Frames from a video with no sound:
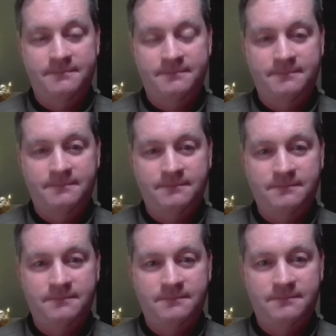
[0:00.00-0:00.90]

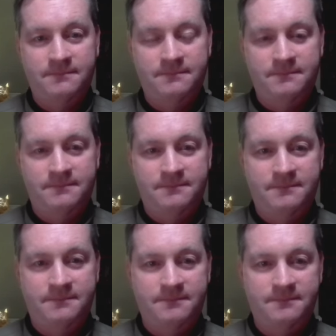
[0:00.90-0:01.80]

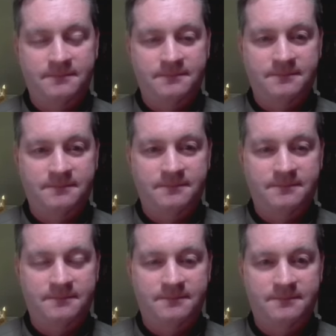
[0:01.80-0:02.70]

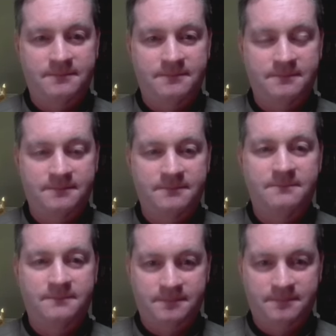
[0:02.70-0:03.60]

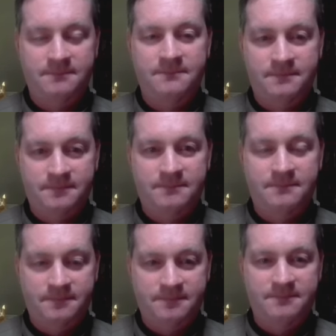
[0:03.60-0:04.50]

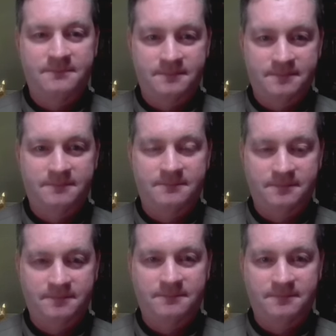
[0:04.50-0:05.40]

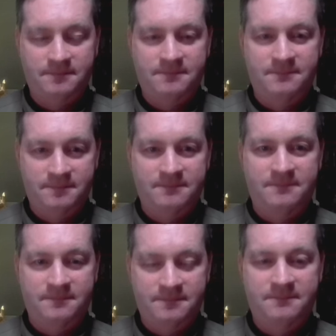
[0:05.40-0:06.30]

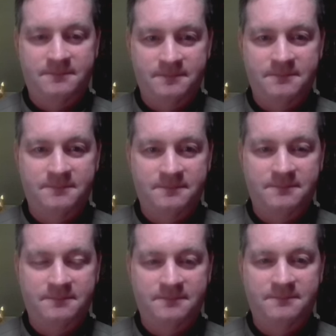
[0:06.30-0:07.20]

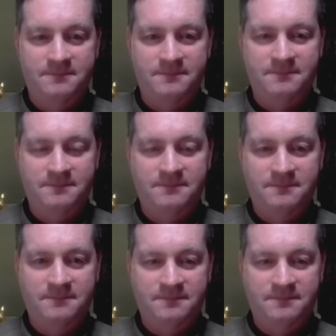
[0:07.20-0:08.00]
(silent)